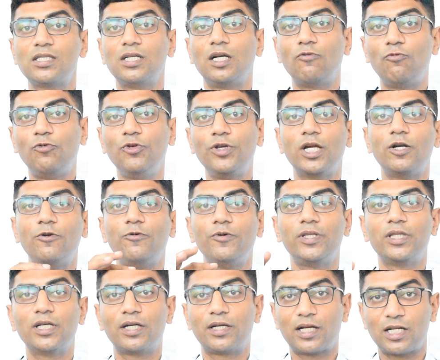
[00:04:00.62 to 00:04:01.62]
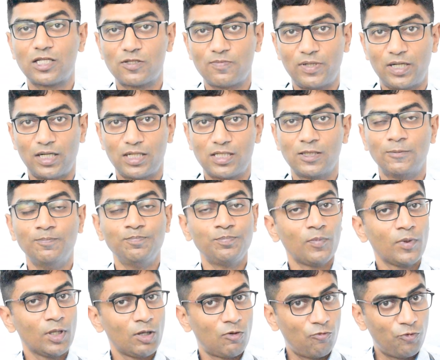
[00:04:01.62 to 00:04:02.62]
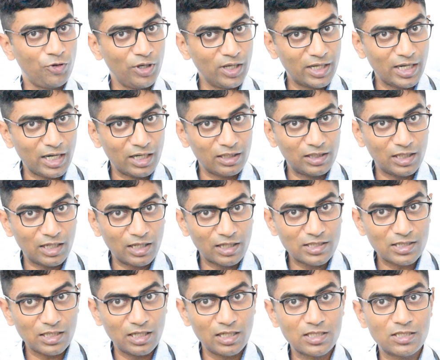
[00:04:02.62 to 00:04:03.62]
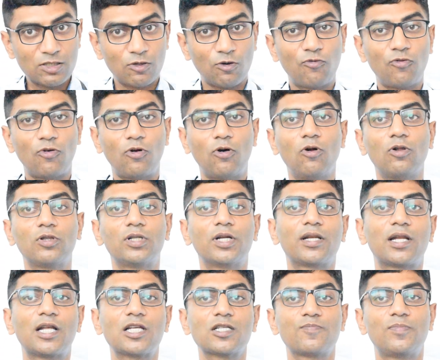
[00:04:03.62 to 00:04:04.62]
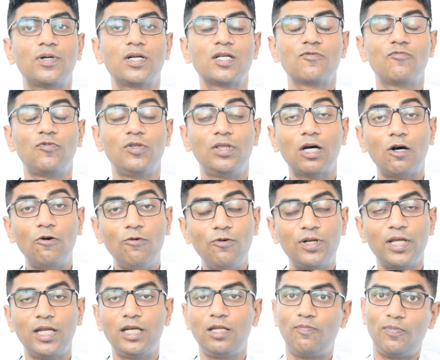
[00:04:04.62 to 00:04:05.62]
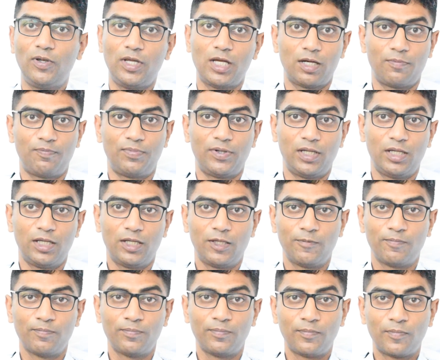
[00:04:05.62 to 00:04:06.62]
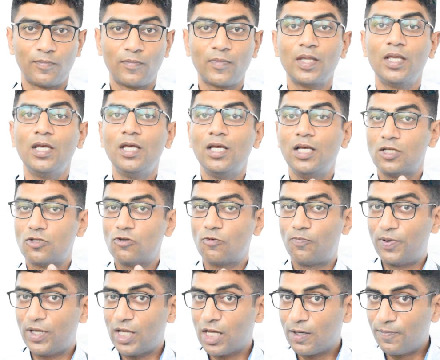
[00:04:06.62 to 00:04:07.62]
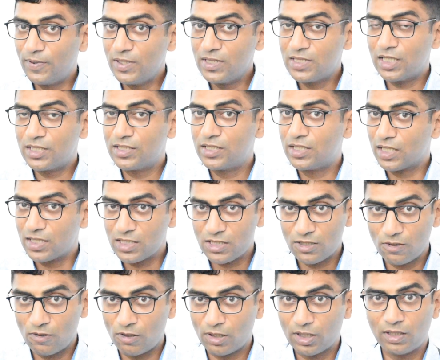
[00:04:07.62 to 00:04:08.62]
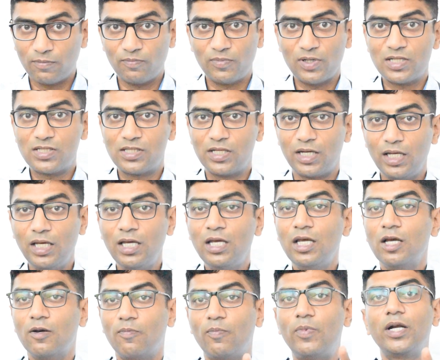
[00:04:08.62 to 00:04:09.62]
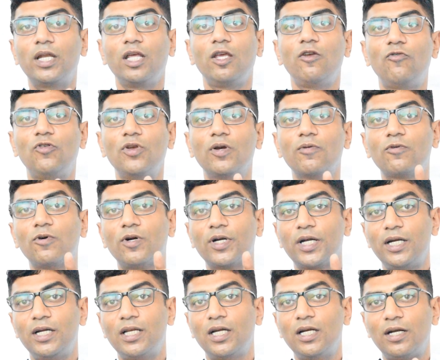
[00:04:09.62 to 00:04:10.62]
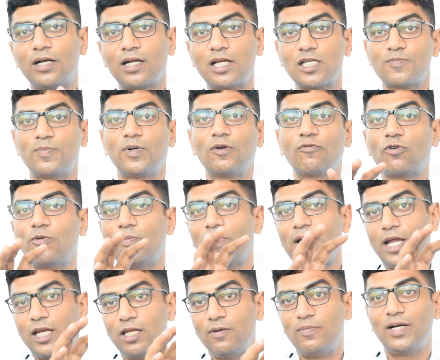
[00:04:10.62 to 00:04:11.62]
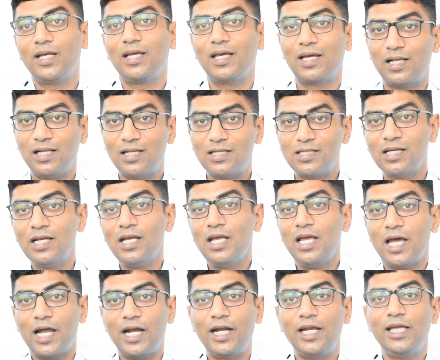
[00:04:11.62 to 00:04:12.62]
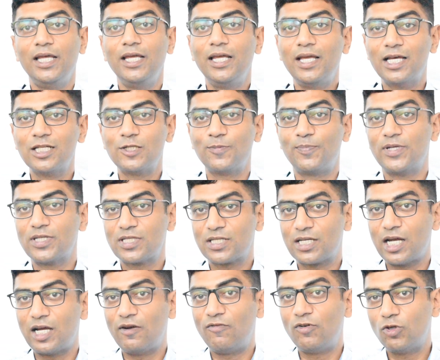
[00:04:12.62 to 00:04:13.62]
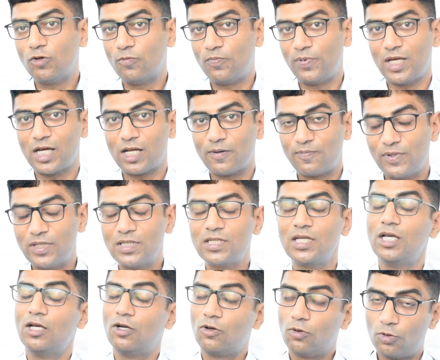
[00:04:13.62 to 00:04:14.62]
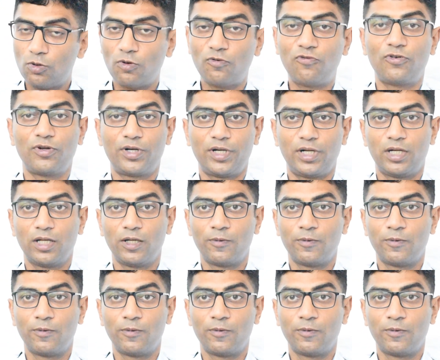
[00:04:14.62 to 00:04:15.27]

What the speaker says: that we are doing the transplants. We get the results of all the transplants without any PRP. So PRPs are just not compulsory, but if you have got it done transplant from anybody else and he has prescribed you PRPs, go for it.